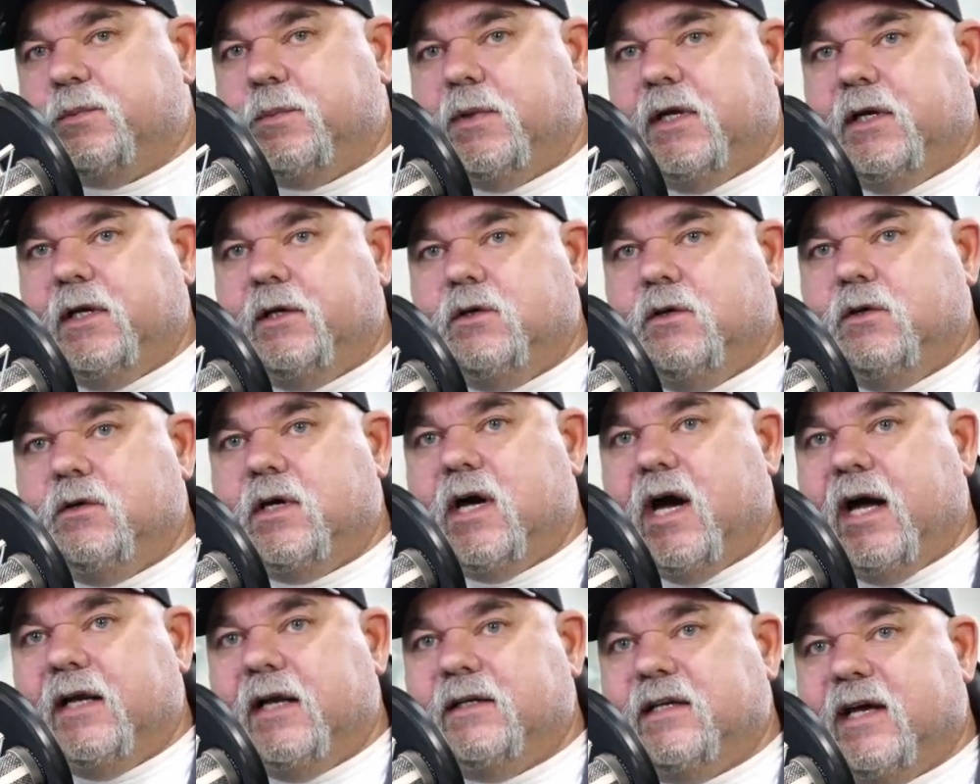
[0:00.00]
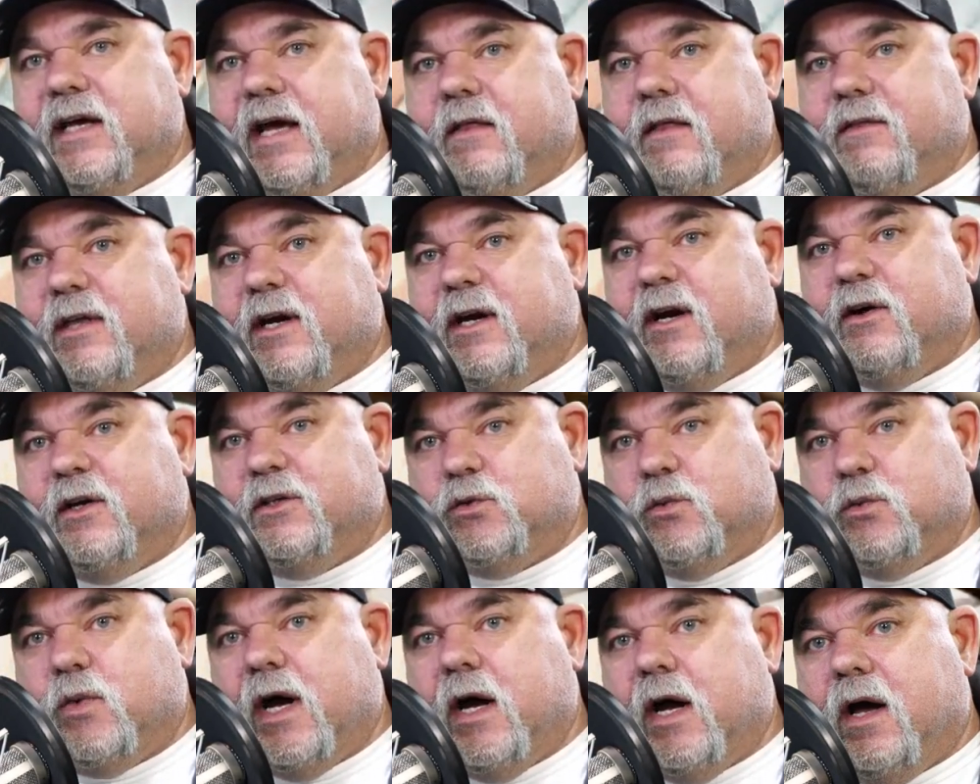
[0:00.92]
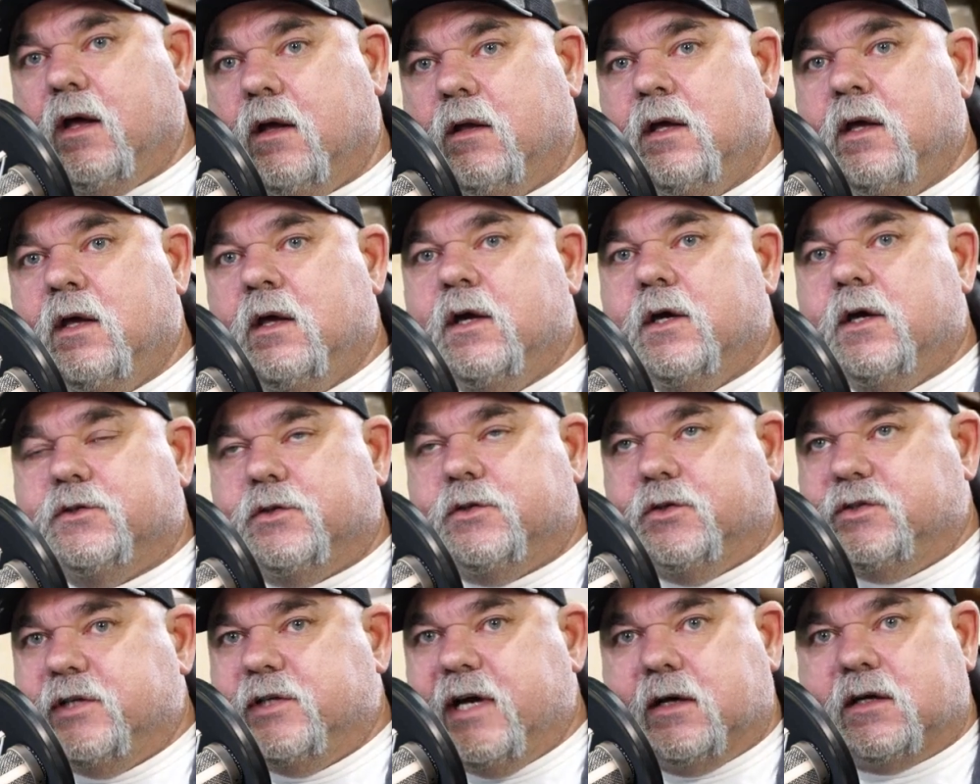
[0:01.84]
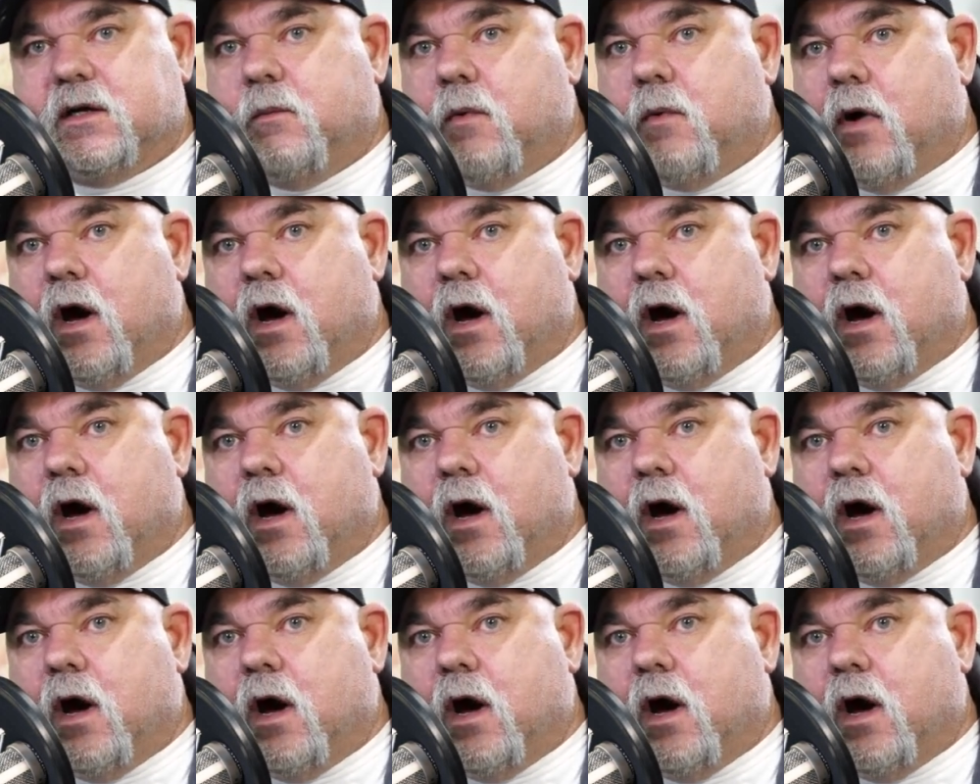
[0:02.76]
putting new content there as well. So check them